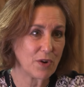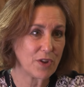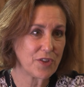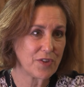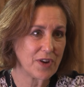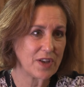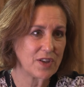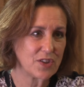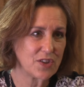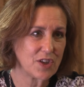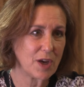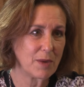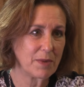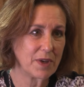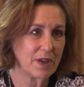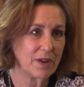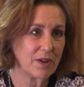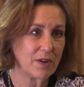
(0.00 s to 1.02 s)
or threatened
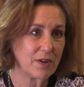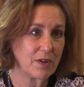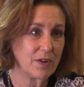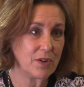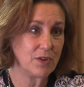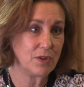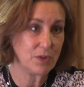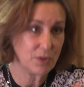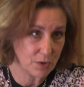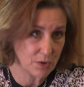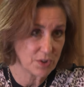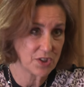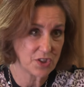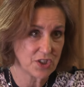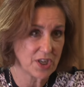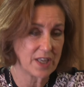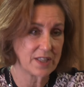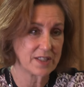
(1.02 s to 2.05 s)
Germany, you're
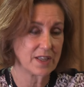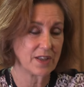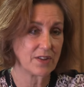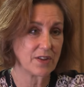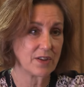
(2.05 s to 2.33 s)
suggesting